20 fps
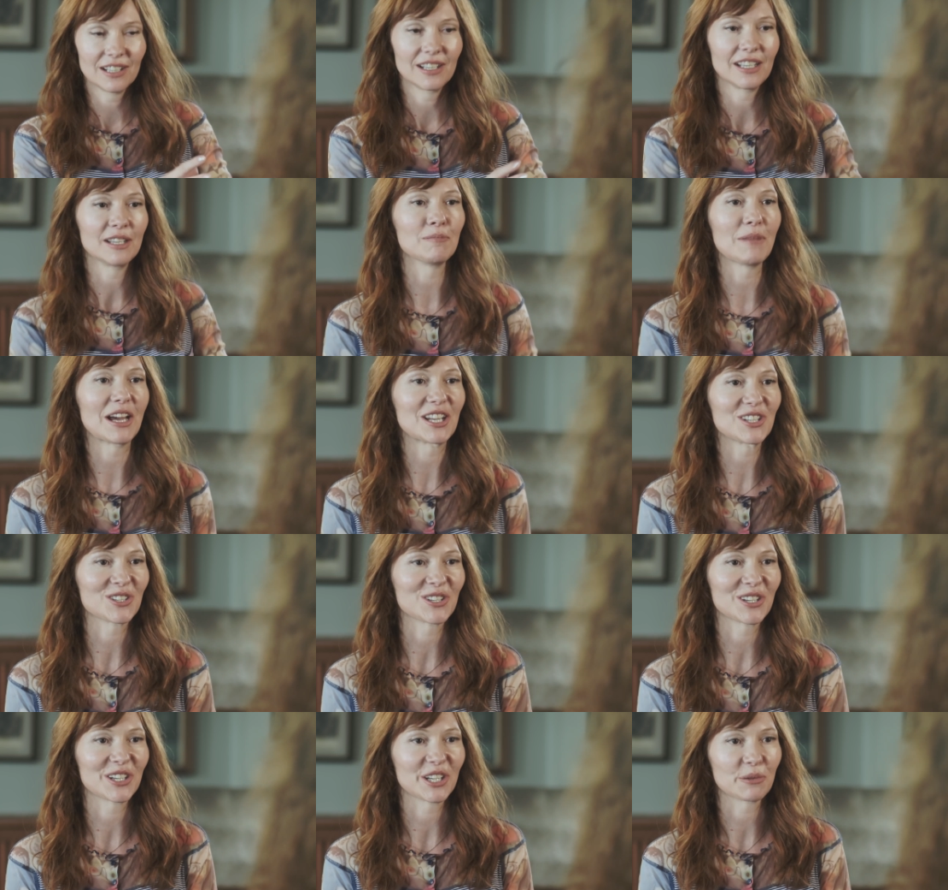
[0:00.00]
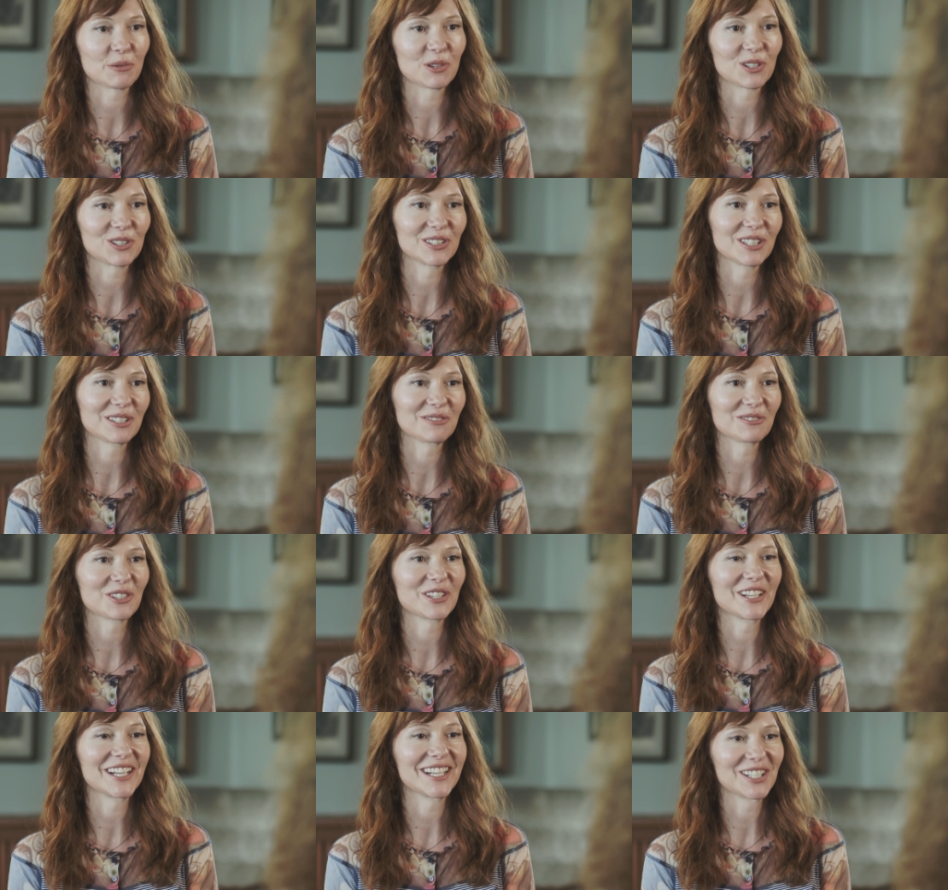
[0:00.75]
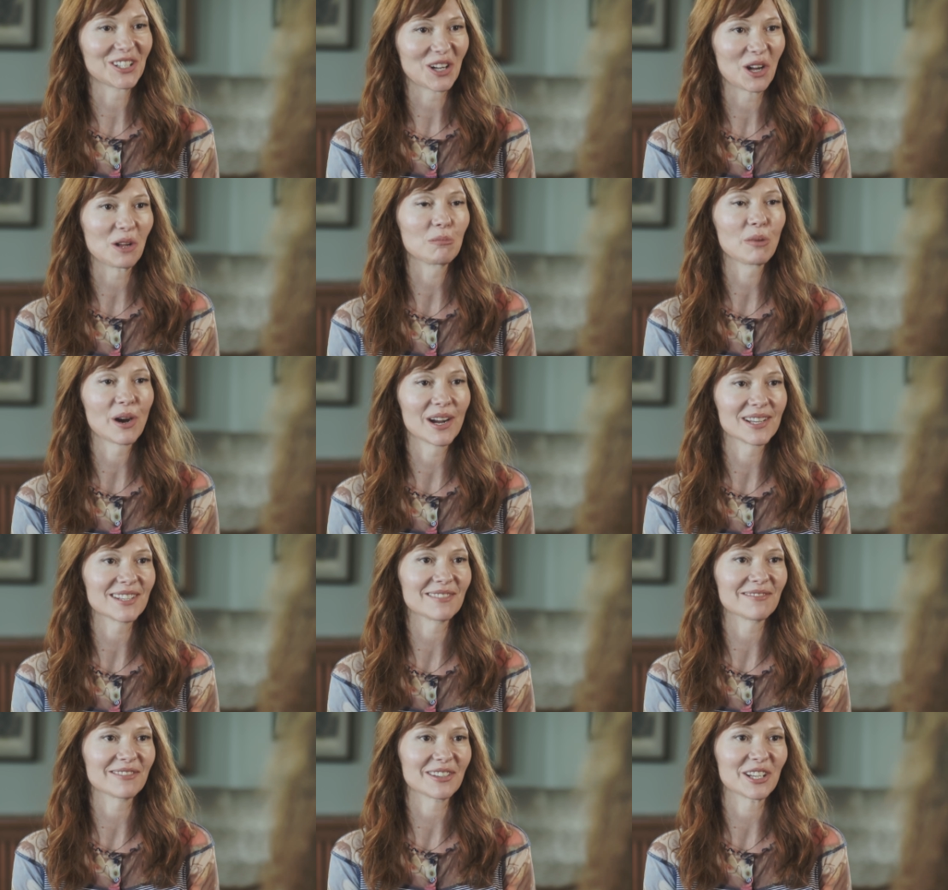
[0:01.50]
imaginary world I've created called
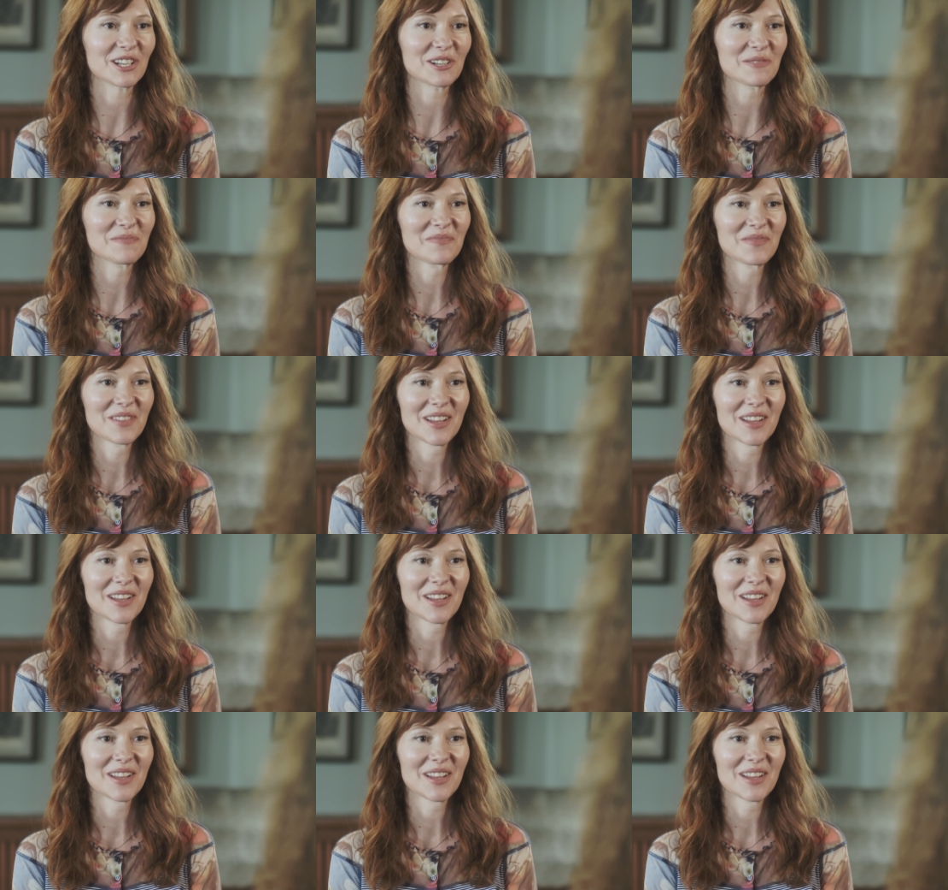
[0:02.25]
Presentville.